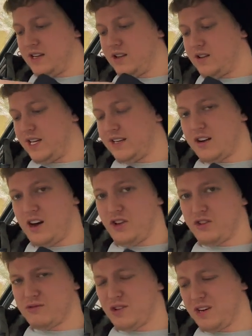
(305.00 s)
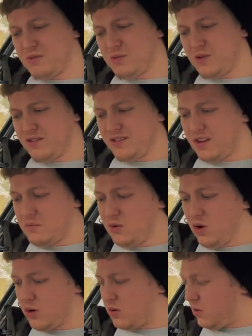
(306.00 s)
these are the right ones. I'm
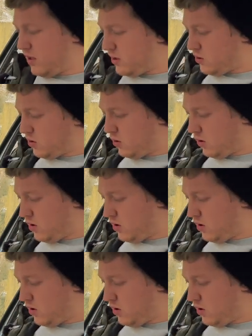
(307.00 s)
not quite sure.